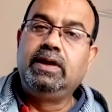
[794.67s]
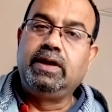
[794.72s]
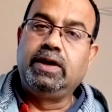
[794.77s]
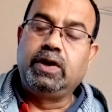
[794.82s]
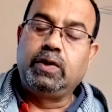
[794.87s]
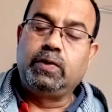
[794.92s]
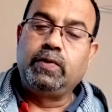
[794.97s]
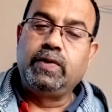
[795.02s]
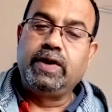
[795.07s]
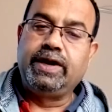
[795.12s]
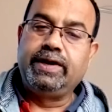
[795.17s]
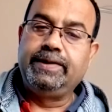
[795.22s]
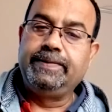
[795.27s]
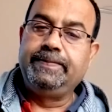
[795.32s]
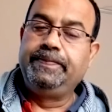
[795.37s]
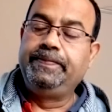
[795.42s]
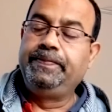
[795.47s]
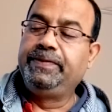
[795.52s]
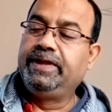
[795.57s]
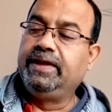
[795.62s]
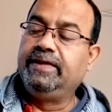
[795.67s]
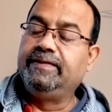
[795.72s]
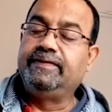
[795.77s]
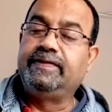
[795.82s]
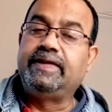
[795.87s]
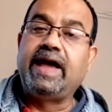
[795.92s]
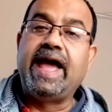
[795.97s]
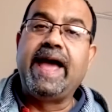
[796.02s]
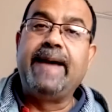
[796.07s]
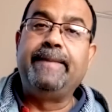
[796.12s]
required is
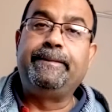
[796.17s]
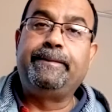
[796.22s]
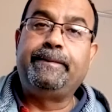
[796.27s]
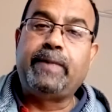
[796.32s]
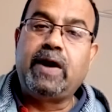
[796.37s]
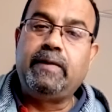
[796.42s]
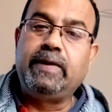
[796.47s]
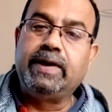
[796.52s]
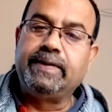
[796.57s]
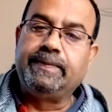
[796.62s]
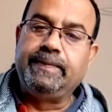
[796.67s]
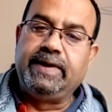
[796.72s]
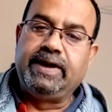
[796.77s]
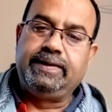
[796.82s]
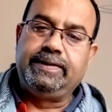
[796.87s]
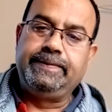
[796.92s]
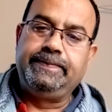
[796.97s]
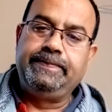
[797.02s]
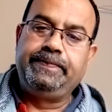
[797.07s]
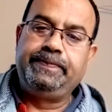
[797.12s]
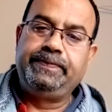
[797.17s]
the empowerment.